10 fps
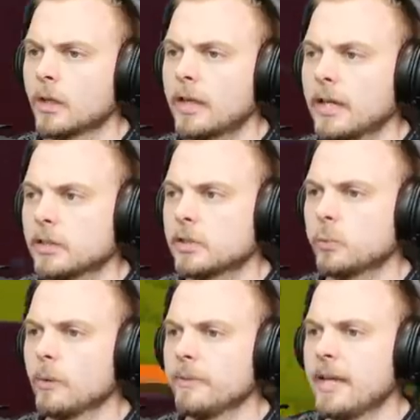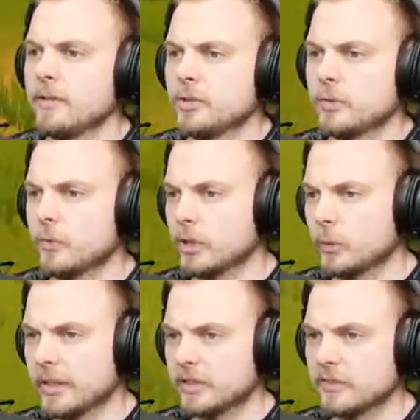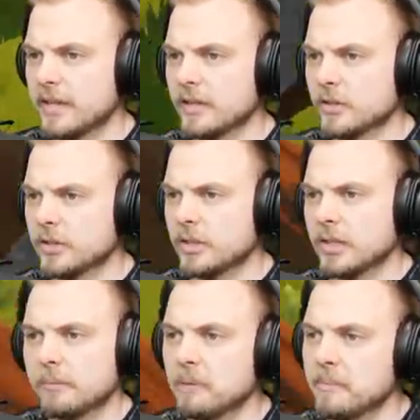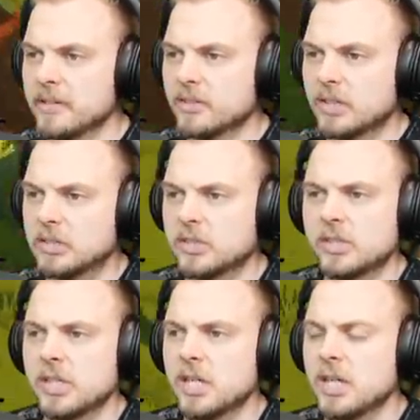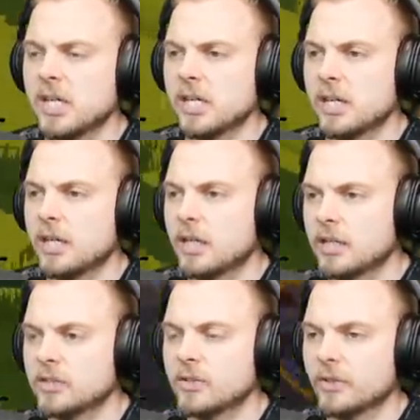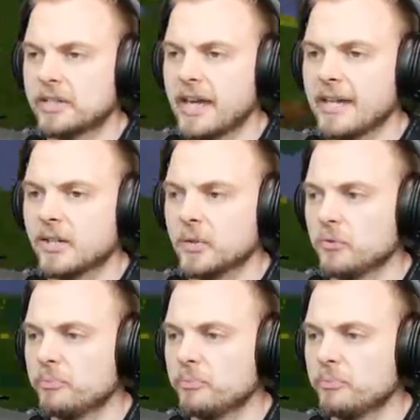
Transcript: Okay, I'll swap the engine real quick and see if the engine... Maybe it's because the... It's not getting enough